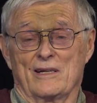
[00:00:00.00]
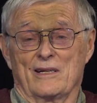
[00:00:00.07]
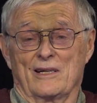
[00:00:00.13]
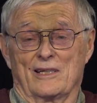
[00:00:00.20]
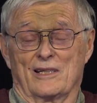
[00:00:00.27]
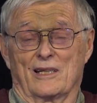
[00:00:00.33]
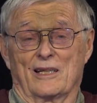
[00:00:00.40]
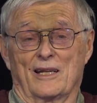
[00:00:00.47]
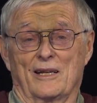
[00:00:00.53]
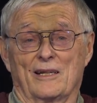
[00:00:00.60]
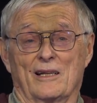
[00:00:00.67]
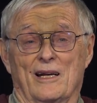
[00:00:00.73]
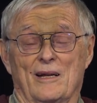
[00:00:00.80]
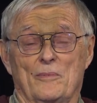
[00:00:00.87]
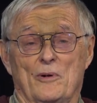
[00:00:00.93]
And the Ledding
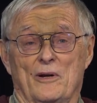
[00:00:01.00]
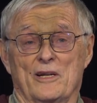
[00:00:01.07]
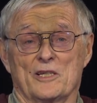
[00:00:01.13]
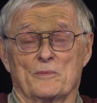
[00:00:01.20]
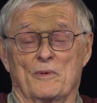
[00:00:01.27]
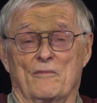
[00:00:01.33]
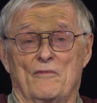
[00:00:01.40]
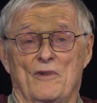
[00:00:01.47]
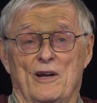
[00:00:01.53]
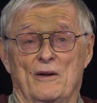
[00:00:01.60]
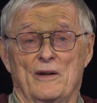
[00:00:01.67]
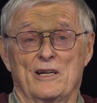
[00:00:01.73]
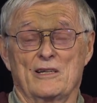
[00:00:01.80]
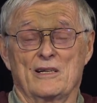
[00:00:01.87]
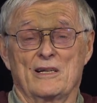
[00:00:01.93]
Library has been
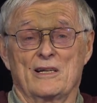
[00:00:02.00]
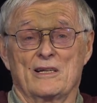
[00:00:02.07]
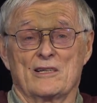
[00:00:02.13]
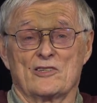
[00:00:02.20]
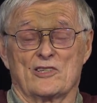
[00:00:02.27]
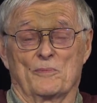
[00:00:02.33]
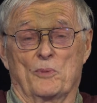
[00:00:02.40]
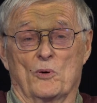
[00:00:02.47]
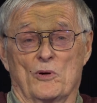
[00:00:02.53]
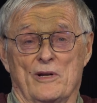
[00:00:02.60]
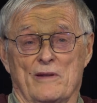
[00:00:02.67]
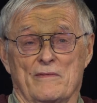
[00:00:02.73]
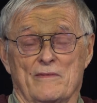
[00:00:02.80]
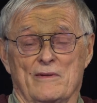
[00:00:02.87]
very supportive,